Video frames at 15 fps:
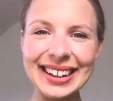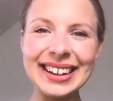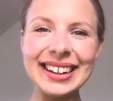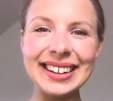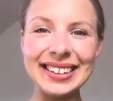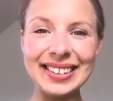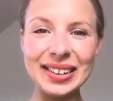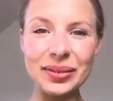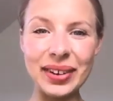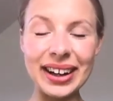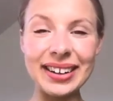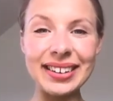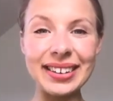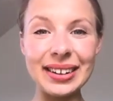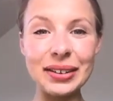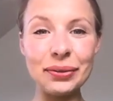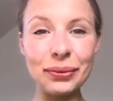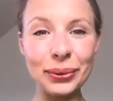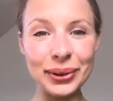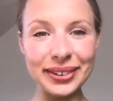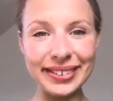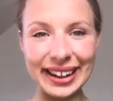is divided into
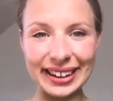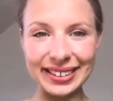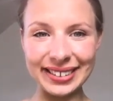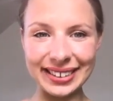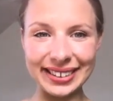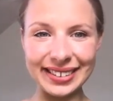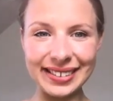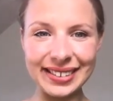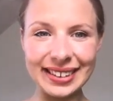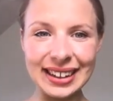4 sections,